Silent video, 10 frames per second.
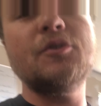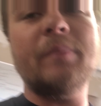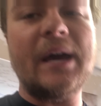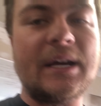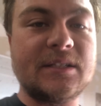
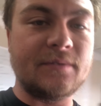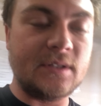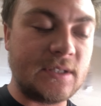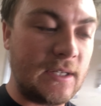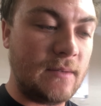bags for
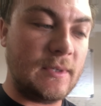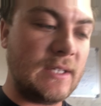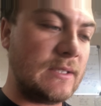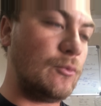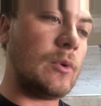this thing
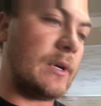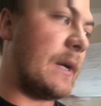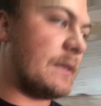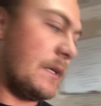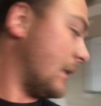because, well, I
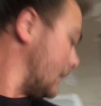think